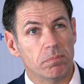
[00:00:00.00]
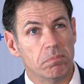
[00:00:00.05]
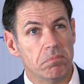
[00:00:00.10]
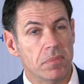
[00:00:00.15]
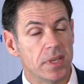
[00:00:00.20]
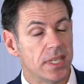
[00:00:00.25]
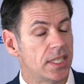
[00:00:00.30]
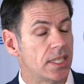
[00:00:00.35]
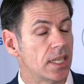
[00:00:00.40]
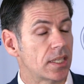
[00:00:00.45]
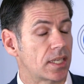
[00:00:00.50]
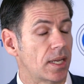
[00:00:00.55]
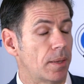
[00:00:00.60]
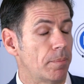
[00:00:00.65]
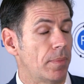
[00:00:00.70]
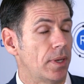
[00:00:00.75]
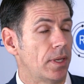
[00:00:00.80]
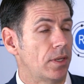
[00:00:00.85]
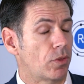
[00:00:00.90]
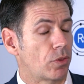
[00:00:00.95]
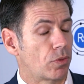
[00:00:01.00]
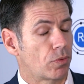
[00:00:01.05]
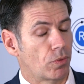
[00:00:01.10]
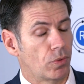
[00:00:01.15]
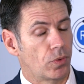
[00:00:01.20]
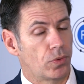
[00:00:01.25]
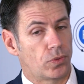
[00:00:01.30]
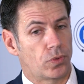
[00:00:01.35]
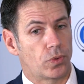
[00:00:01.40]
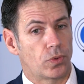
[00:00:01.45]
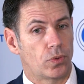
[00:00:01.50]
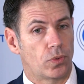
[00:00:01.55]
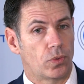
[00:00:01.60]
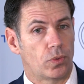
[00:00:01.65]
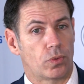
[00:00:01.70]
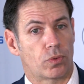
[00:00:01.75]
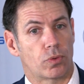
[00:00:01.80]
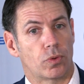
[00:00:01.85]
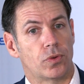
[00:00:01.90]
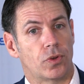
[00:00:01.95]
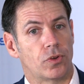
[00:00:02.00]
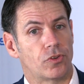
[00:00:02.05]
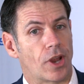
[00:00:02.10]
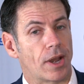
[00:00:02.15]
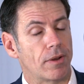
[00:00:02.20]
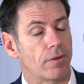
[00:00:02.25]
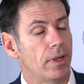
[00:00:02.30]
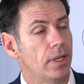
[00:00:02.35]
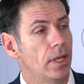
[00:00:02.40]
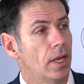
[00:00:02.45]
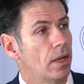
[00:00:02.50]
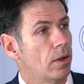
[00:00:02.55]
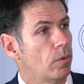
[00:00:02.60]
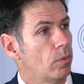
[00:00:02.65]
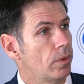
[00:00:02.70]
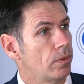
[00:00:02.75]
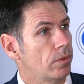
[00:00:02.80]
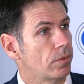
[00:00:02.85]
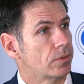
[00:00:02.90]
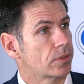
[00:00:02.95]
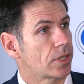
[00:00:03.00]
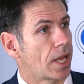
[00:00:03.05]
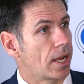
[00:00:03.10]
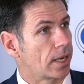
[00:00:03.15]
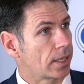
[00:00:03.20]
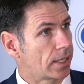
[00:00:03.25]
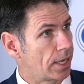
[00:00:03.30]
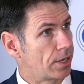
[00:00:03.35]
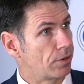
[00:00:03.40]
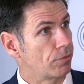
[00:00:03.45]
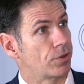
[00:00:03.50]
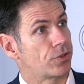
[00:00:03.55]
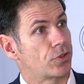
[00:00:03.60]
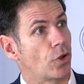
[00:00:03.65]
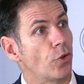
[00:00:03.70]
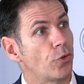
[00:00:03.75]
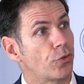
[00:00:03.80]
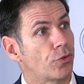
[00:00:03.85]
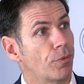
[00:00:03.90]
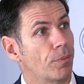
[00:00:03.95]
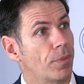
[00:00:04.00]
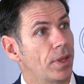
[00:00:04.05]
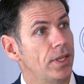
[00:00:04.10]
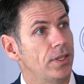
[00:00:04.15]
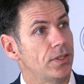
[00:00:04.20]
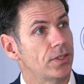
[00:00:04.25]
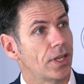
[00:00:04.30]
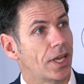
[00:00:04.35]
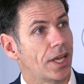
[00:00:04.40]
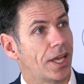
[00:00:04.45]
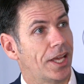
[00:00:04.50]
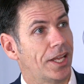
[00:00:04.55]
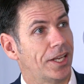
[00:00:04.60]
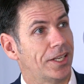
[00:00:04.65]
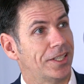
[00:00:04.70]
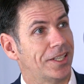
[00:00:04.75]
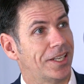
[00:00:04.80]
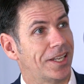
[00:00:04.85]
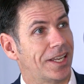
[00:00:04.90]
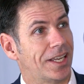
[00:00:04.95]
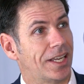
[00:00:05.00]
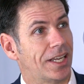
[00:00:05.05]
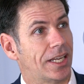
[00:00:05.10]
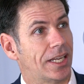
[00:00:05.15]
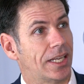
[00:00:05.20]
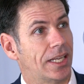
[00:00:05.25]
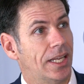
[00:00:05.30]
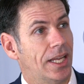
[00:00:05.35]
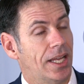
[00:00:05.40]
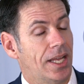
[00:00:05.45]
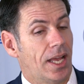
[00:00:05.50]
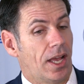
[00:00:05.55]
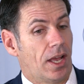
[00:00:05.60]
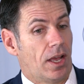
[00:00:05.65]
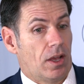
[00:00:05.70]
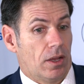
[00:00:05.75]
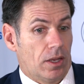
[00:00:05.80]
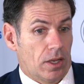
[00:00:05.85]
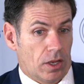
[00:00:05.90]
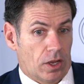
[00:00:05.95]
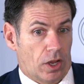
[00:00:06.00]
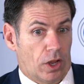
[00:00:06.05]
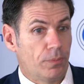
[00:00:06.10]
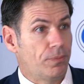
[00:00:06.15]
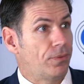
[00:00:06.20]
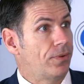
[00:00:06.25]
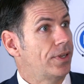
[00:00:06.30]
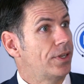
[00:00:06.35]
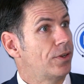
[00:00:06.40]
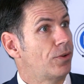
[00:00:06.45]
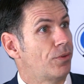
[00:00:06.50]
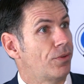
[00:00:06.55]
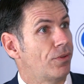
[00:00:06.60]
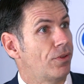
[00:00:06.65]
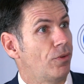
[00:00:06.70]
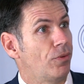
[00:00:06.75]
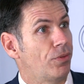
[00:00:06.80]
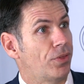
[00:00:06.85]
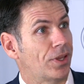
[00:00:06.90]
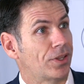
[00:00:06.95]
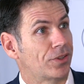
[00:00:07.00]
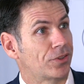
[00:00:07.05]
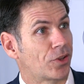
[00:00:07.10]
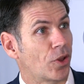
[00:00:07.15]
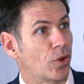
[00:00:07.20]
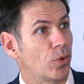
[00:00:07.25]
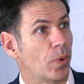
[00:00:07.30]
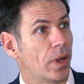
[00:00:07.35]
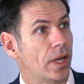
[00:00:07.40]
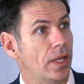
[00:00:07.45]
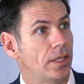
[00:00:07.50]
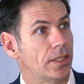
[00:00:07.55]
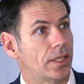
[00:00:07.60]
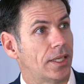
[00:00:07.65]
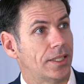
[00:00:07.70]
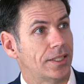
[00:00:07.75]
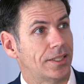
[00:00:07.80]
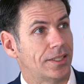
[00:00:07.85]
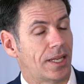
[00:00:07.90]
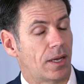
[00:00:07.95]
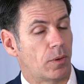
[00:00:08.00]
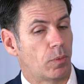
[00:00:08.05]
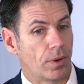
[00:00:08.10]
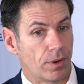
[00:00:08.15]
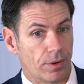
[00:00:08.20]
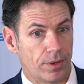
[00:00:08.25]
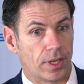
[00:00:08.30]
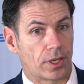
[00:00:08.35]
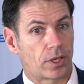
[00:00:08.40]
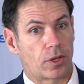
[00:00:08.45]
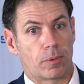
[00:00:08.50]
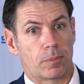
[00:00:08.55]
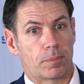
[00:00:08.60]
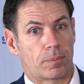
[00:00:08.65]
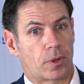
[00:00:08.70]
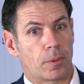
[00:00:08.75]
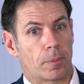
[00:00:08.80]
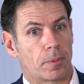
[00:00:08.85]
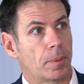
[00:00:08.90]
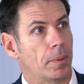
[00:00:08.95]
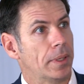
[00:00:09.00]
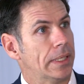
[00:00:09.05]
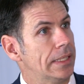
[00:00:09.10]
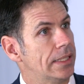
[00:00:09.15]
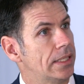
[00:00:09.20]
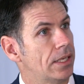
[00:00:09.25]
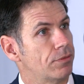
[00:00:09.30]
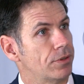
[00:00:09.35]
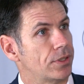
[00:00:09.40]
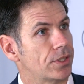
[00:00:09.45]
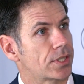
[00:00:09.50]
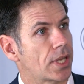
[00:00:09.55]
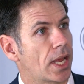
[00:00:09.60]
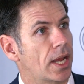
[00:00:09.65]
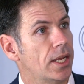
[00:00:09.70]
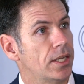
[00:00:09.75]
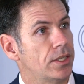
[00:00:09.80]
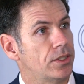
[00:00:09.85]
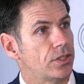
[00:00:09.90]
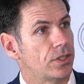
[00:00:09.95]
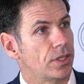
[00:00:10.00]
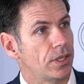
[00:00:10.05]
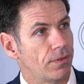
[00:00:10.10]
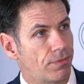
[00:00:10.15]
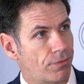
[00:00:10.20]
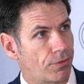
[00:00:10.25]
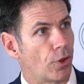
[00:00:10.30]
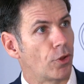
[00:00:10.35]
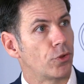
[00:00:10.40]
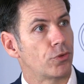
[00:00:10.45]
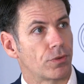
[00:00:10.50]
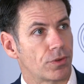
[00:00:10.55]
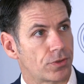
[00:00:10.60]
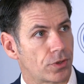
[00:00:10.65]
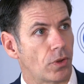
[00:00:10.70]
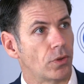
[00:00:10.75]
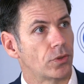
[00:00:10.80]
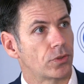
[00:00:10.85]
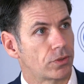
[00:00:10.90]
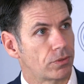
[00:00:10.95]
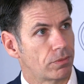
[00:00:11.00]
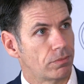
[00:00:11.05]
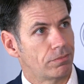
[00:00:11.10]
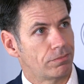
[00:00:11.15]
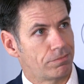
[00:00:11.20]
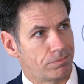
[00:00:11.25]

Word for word: mid December mm-hmm. through to through to January, we'll start getting results from these Super. and. Uh, hopefully all, all, things go well and uh, we're in a com- completely different stage if those results